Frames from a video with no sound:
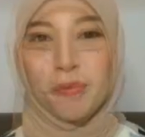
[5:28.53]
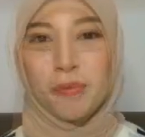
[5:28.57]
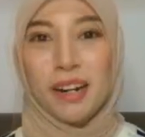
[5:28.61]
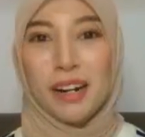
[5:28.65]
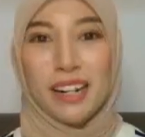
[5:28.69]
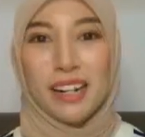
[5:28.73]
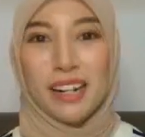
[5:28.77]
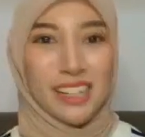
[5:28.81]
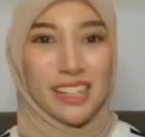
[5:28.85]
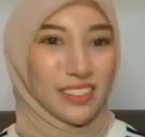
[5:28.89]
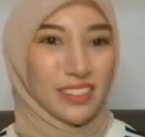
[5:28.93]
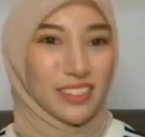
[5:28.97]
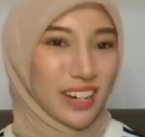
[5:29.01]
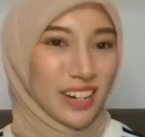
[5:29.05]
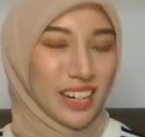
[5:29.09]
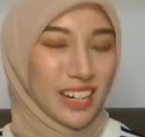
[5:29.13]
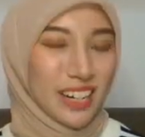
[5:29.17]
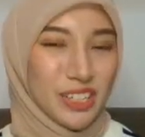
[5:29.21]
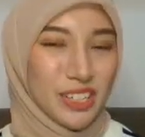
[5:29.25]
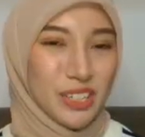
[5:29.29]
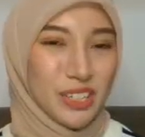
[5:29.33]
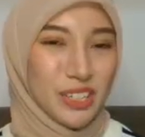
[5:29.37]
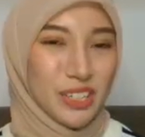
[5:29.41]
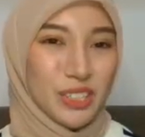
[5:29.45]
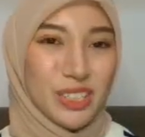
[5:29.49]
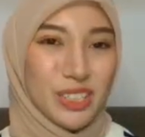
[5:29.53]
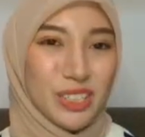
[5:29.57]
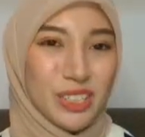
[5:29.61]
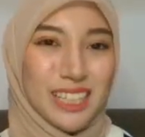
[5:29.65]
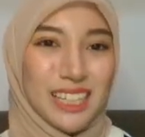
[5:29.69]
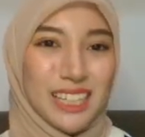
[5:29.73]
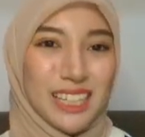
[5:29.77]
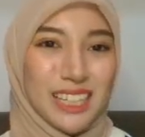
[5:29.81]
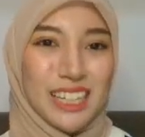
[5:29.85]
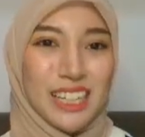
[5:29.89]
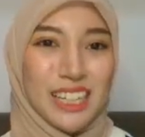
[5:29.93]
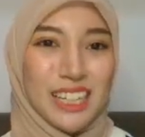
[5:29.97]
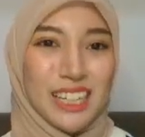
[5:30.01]
Market ratios
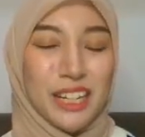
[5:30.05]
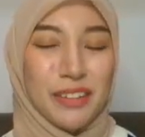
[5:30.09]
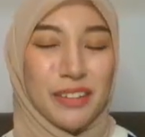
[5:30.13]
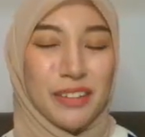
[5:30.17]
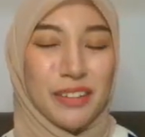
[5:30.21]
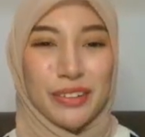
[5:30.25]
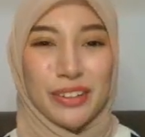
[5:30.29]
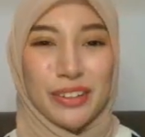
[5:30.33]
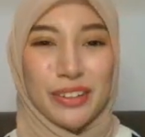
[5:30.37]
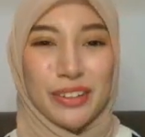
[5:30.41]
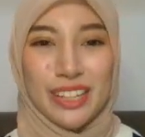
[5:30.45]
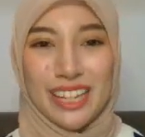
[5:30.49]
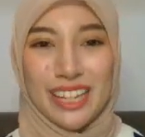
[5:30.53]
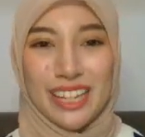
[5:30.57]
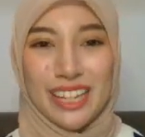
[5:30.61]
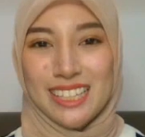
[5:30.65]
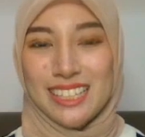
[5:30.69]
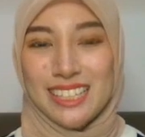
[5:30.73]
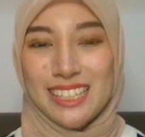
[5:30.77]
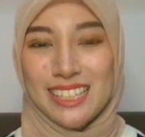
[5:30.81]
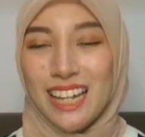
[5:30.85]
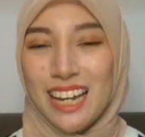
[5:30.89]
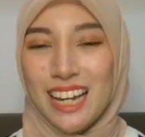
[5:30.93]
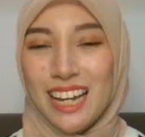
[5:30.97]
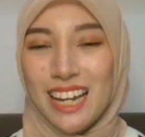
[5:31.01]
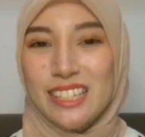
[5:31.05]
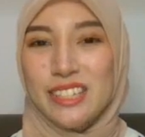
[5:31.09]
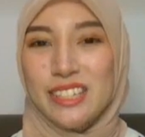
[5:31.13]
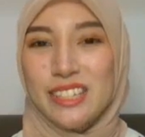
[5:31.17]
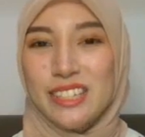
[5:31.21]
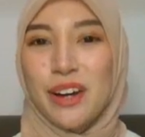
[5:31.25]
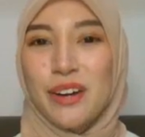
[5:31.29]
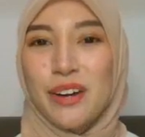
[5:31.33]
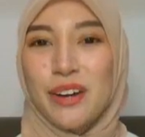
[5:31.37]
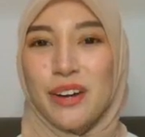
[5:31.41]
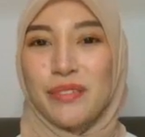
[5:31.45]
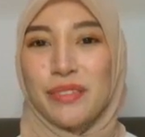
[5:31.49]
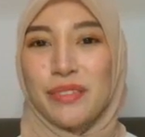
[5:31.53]
give you the insights
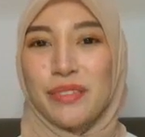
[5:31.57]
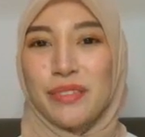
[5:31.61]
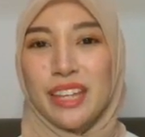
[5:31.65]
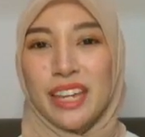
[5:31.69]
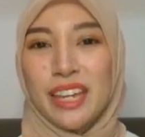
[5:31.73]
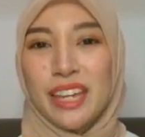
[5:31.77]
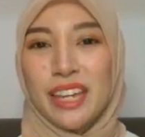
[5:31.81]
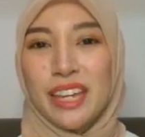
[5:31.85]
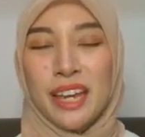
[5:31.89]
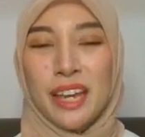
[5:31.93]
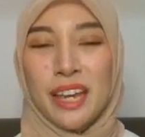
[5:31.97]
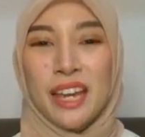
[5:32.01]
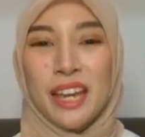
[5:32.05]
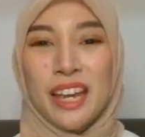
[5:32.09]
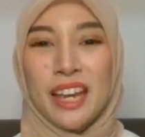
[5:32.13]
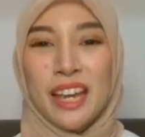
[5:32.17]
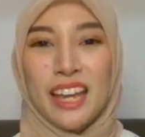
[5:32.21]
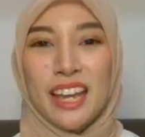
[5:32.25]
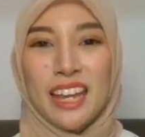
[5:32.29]
of the